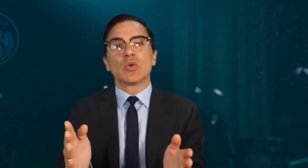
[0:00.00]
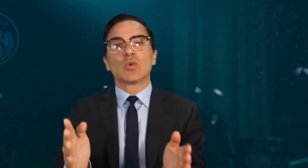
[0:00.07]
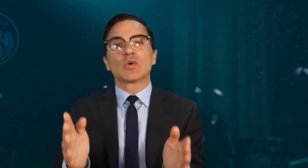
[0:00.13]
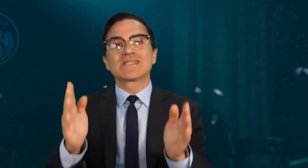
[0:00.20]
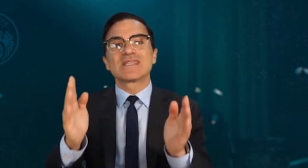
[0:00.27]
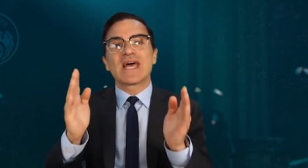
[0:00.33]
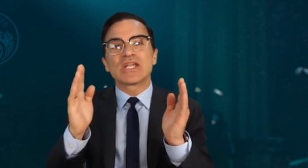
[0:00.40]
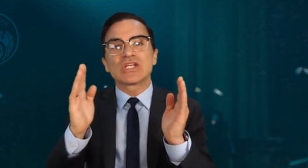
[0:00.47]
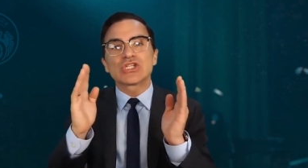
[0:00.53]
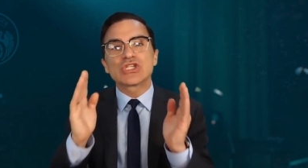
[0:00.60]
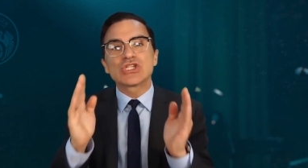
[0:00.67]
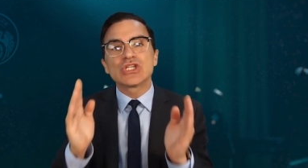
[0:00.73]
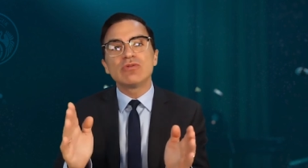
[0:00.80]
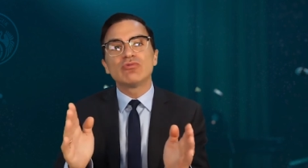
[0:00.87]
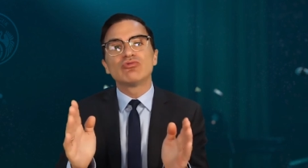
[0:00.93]
was that
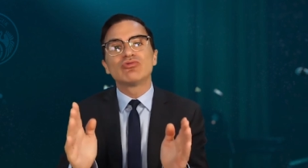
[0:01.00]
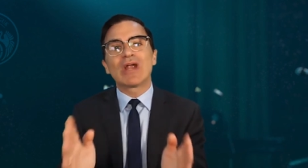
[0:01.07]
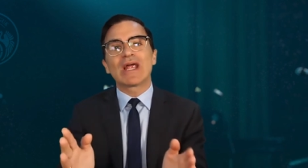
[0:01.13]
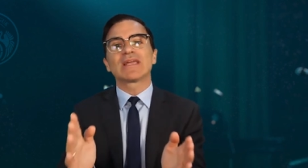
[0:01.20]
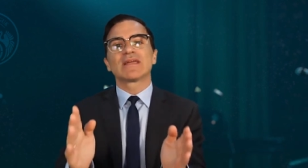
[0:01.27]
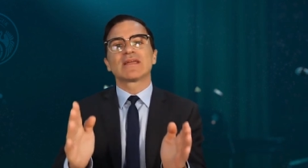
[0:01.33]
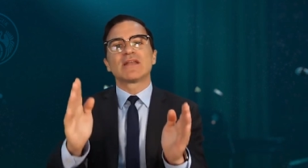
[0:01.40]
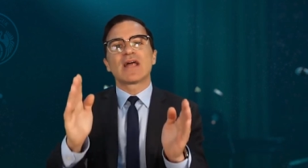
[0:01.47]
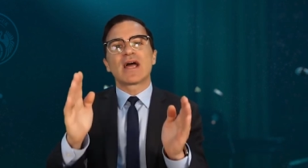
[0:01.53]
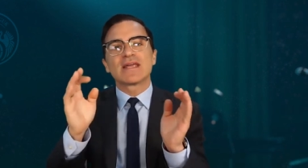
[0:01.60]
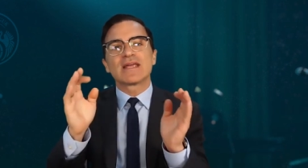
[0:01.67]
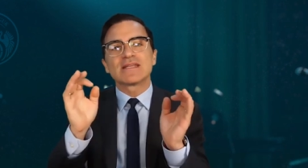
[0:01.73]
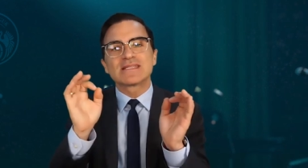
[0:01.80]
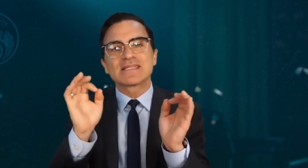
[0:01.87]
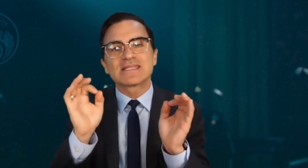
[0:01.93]
she
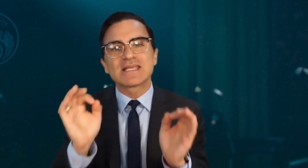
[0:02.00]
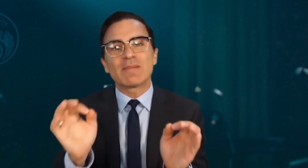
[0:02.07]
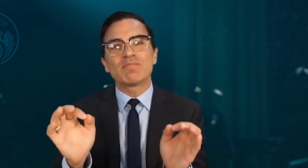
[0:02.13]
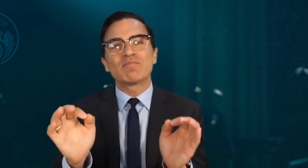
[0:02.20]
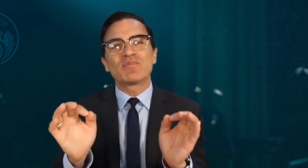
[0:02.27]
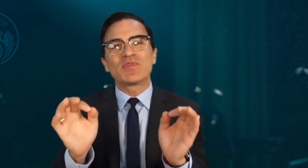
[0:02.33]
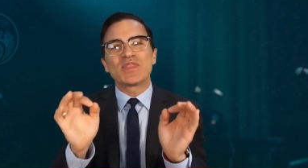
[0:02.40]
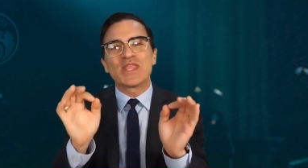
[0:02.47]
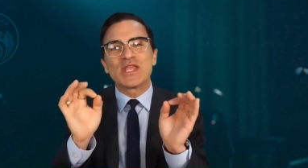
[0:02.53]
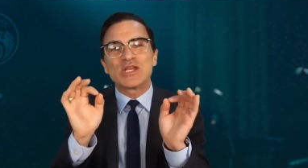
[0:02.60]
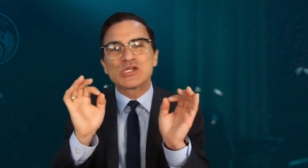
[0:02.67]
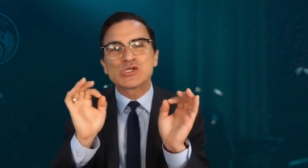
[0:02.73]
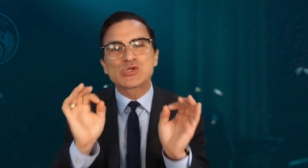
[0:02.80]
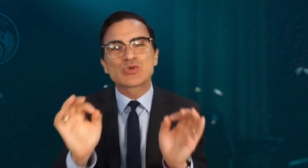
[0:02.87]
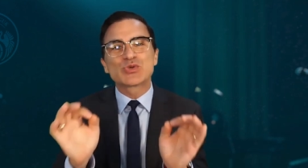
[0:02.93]
recognized
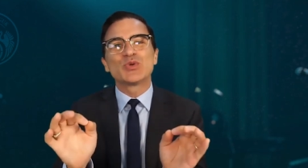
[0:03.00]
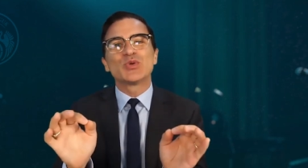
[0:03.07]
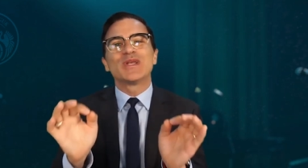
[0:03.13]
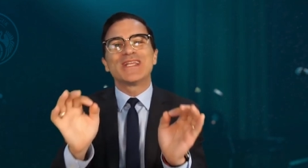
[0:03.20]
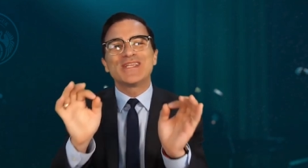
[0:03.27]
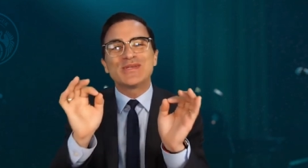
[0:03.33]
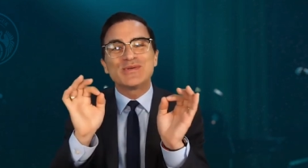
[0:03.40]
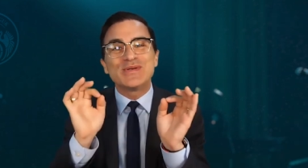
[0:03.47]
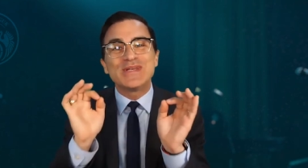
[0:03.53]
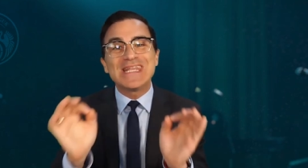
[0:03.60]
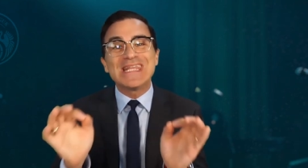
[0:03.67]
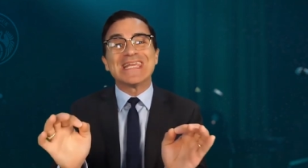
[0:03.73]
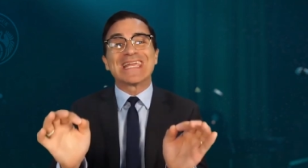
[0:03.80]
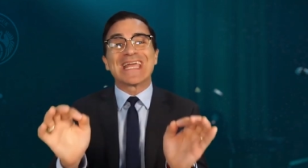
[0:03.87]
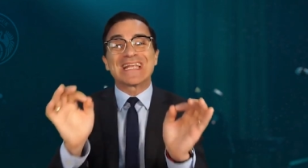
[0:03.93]
something truly
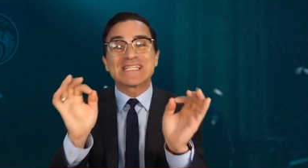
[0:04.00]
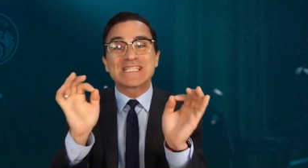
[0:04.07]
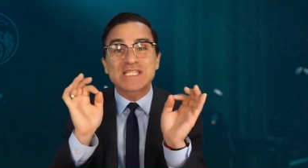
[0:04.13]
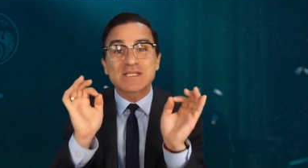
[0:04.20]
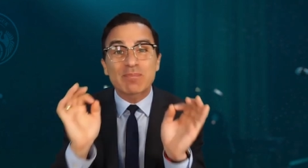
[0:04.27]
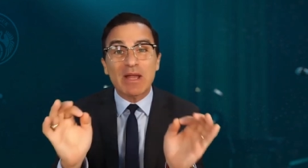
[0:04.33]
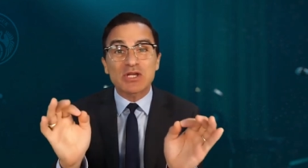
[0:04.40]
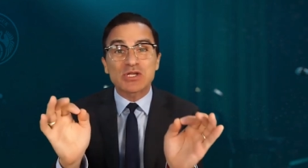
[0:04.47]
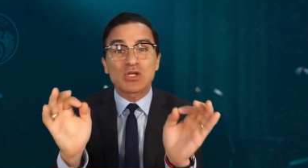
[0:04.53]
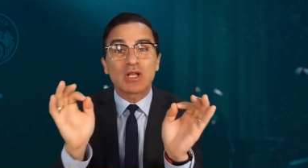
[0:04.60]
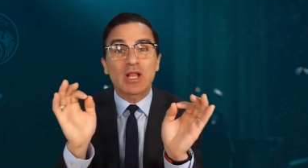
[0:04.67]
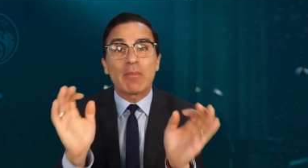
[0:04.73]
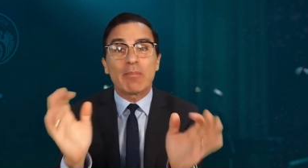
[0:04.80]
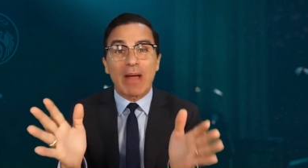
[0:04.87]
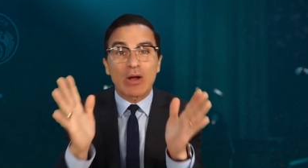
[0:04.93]
unique and special
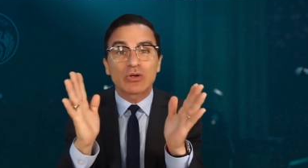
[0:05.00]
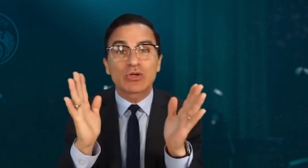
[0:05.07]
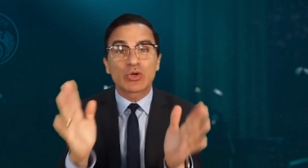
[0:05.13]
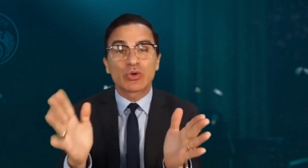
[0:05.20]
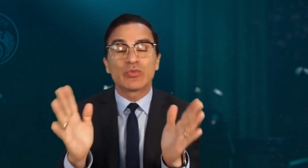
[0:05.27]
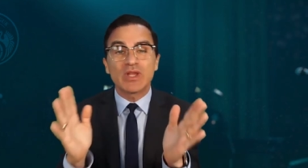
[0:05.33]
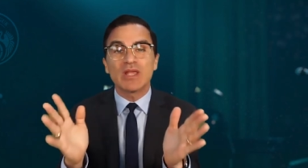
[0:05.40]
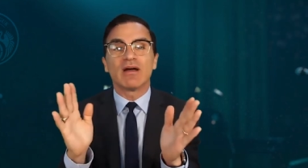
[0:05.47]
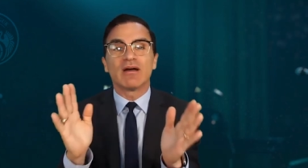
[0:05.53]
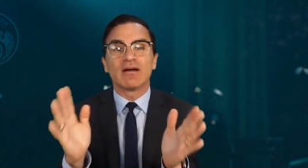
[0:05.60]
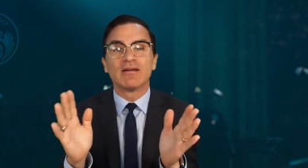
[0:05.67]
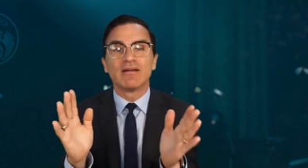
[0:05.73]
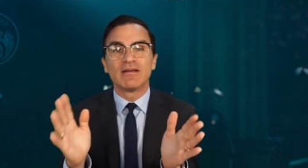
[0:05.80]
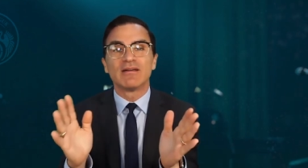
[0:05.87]
about Korea.